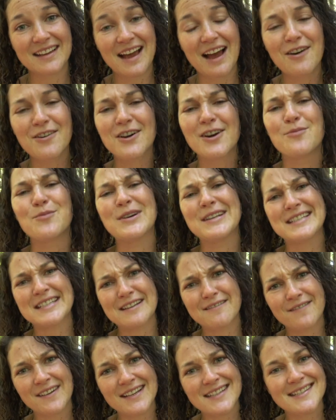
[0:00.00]
How come we
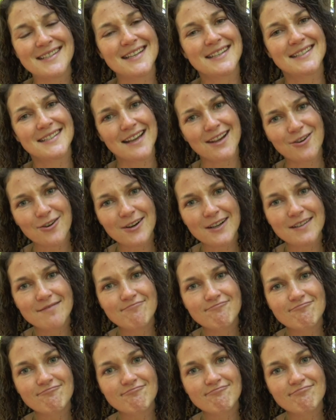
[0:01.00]
deface the sacred?
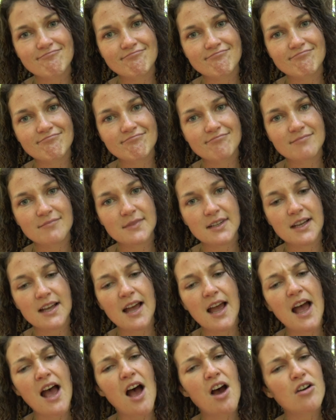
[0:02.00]

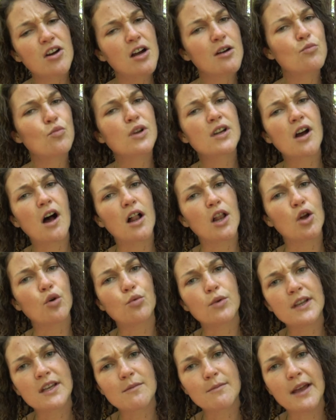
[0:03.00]
How come we call a
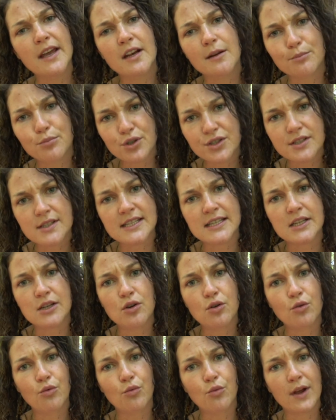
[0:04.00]
weak man a pussy
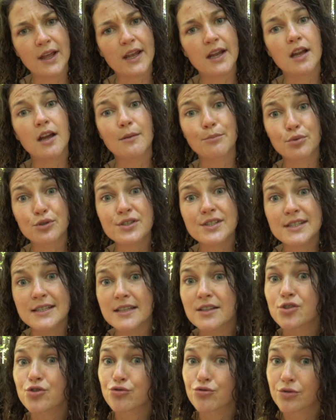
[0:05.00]
when a pussy
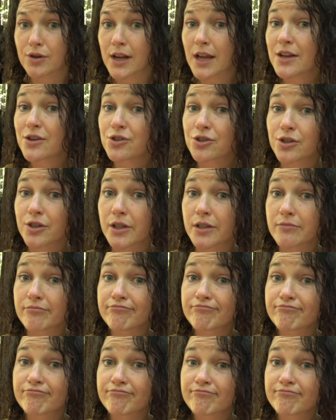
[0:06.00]
is creation?